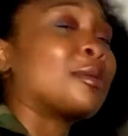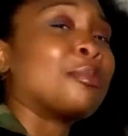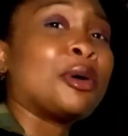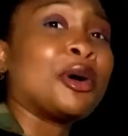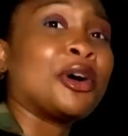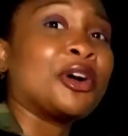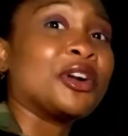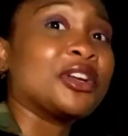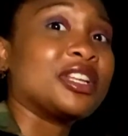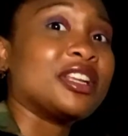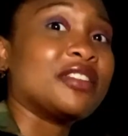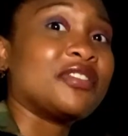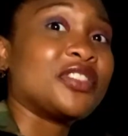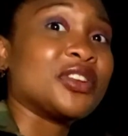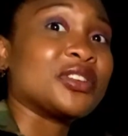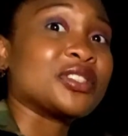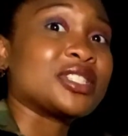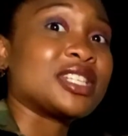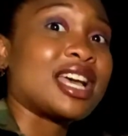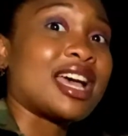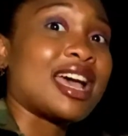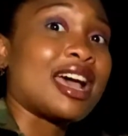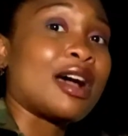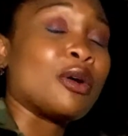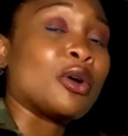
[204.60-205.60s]
a party if there's
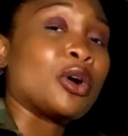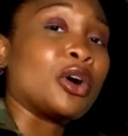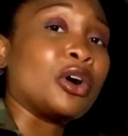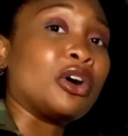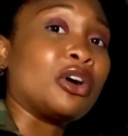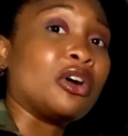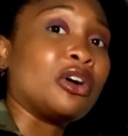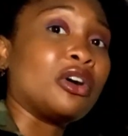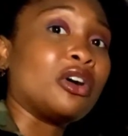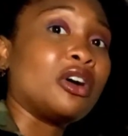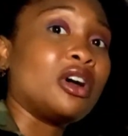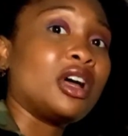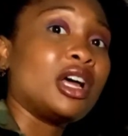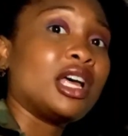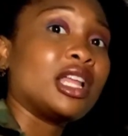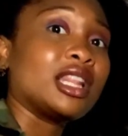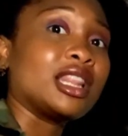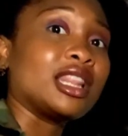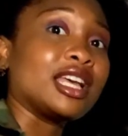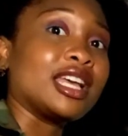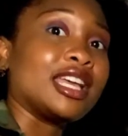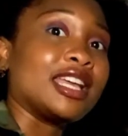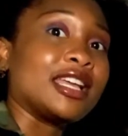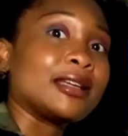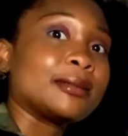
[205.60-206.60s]
not alcohol.
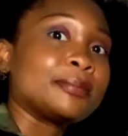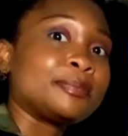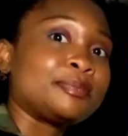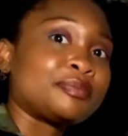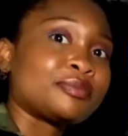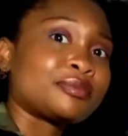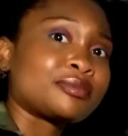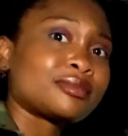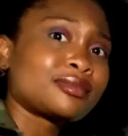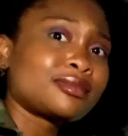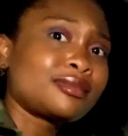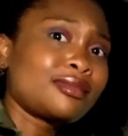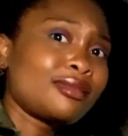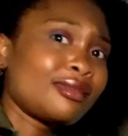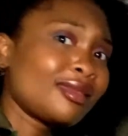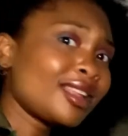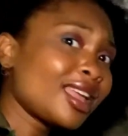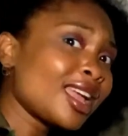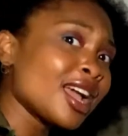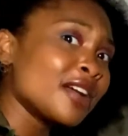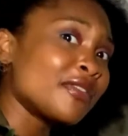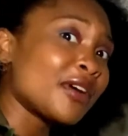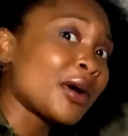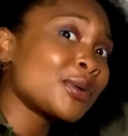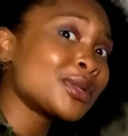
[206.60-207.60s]
Like,
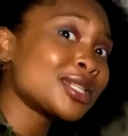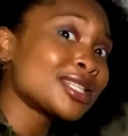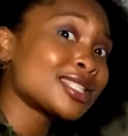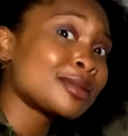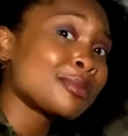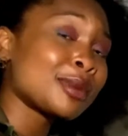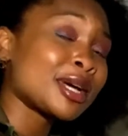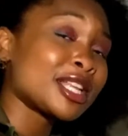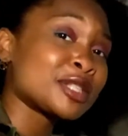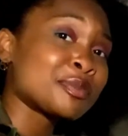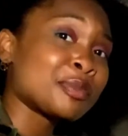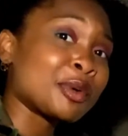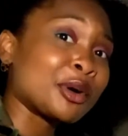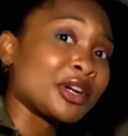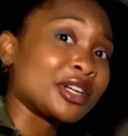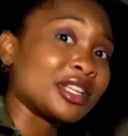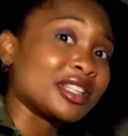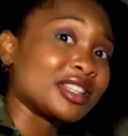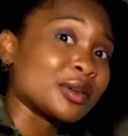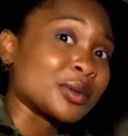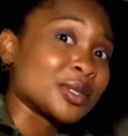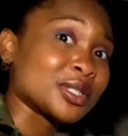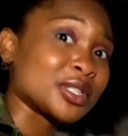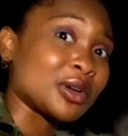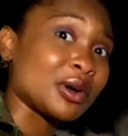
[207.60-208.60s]
if I went to somebody's party and
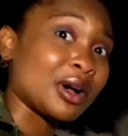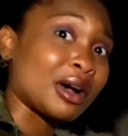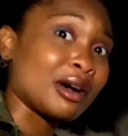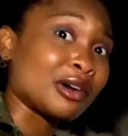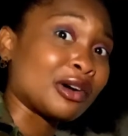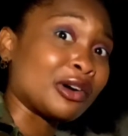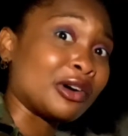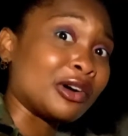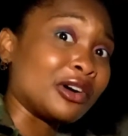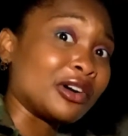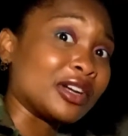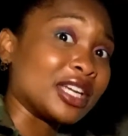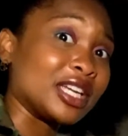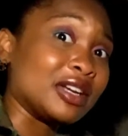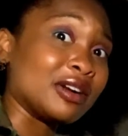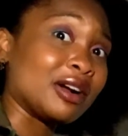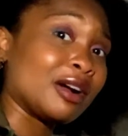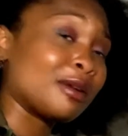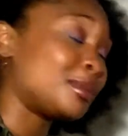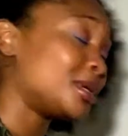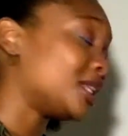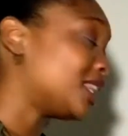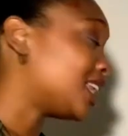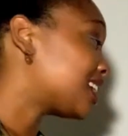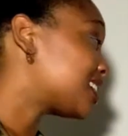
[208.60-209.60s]
there was no alcohol here, I'll
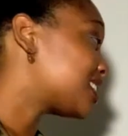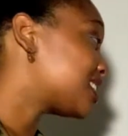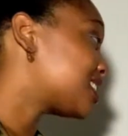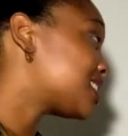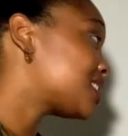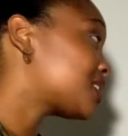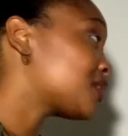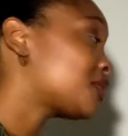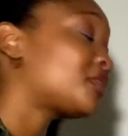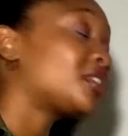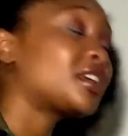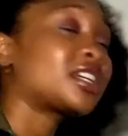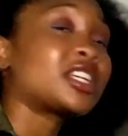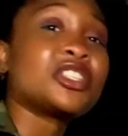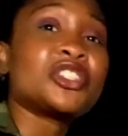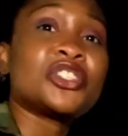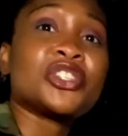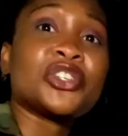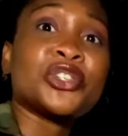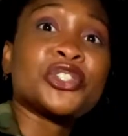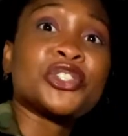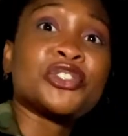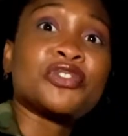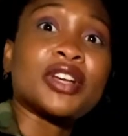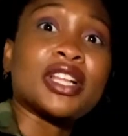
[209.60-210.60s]
be like, is this a fucking
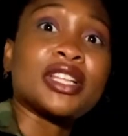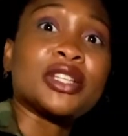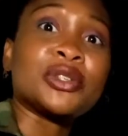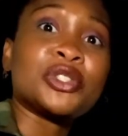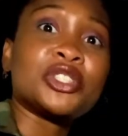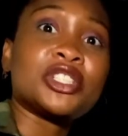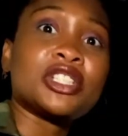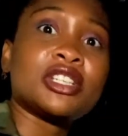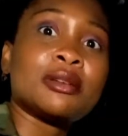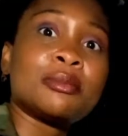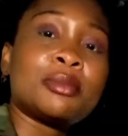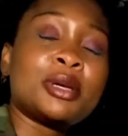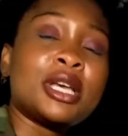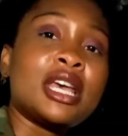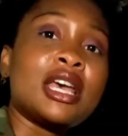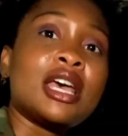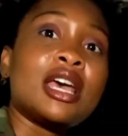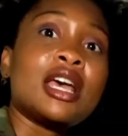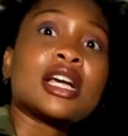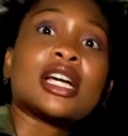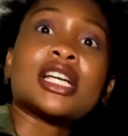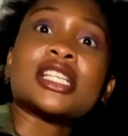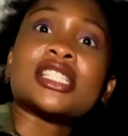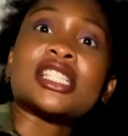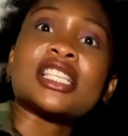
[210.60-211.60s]
church fellowship?
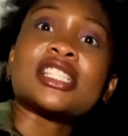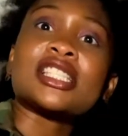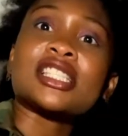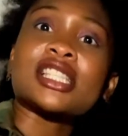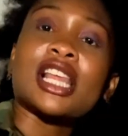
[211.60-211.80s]
Because it's